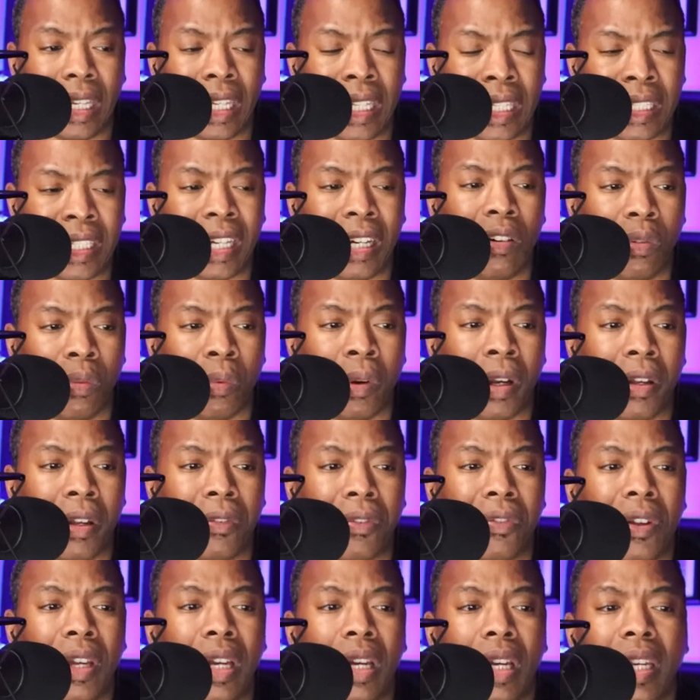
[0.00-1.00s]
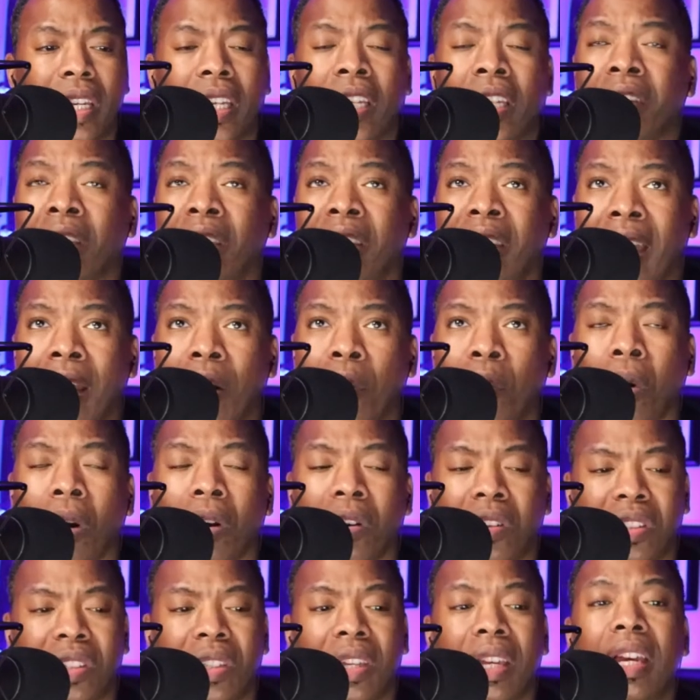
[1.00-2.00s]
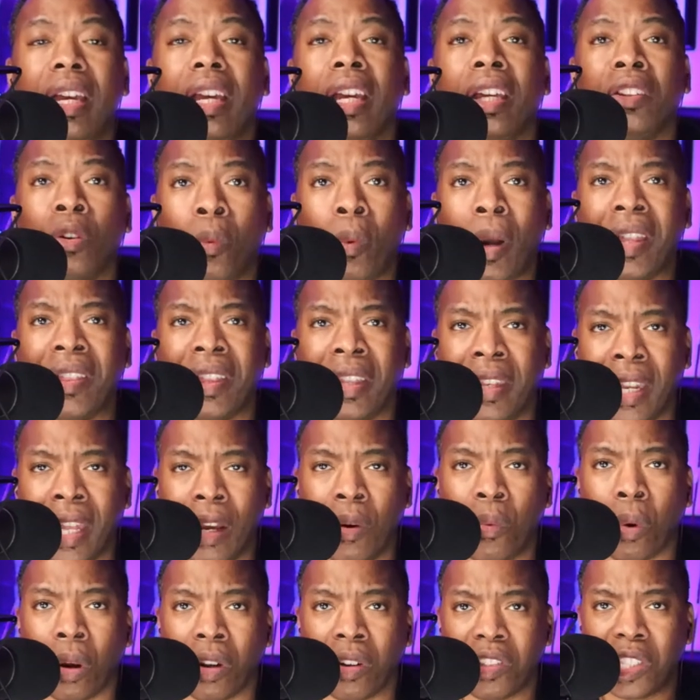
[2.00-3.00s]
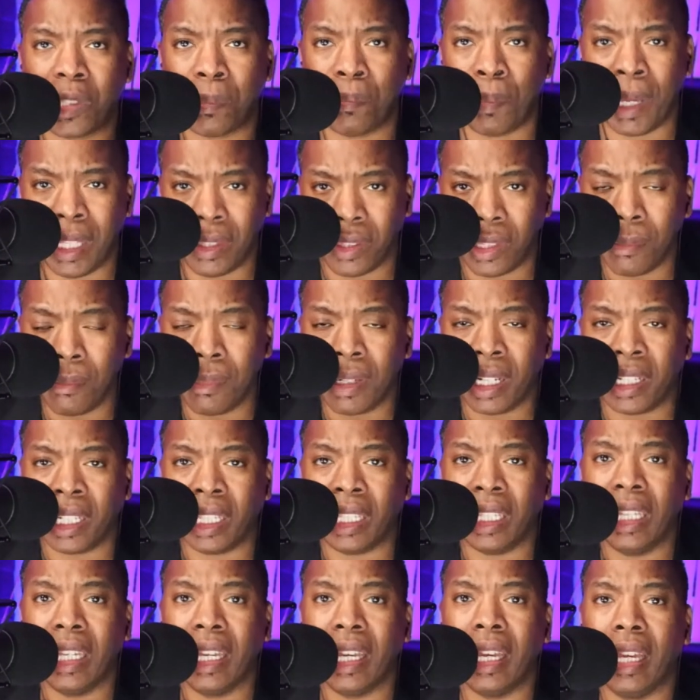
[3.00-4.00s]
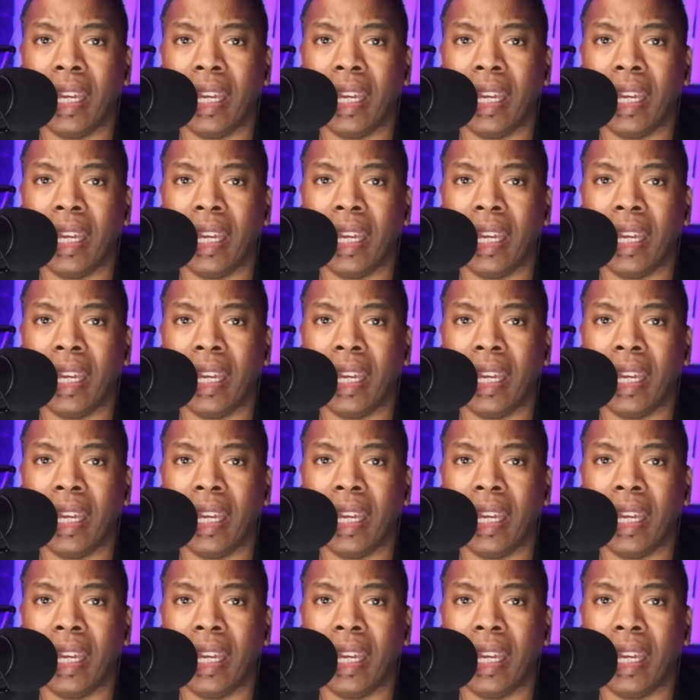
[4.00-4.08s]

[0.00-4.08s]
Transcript: and dealt with in the networks and the way the network spent the money.